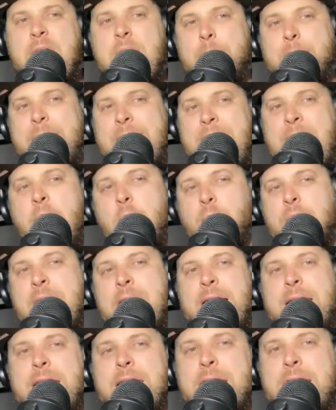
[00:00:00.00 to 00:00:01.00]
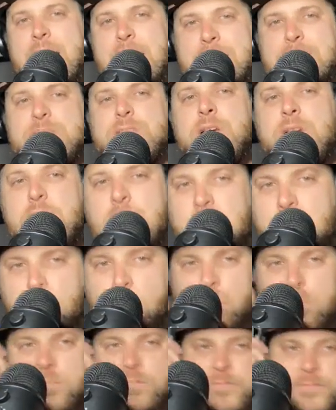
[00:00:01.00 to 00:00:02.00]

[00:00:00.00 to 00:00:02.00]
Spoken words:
I'm out. Let's go.